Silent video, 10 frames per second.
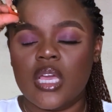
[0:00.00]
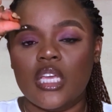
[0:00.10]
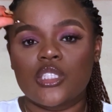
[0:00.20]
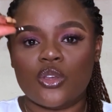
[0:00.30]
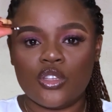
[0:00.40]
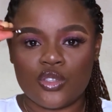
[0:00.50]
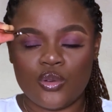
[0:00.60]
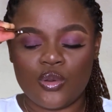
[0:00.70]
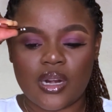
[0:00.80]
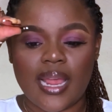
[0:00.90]
it's going to
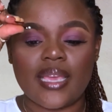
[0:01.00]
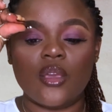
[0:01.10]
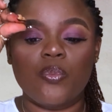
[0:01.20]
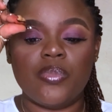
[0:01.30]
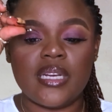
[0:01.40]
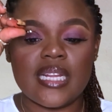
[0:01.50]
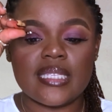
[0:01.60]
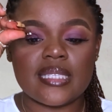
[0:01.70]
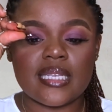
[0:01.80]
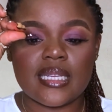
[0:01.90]
look like you're
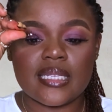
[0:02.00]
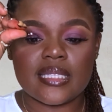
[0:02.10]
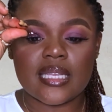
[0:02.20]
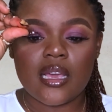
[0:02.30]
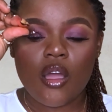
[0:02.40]
placing it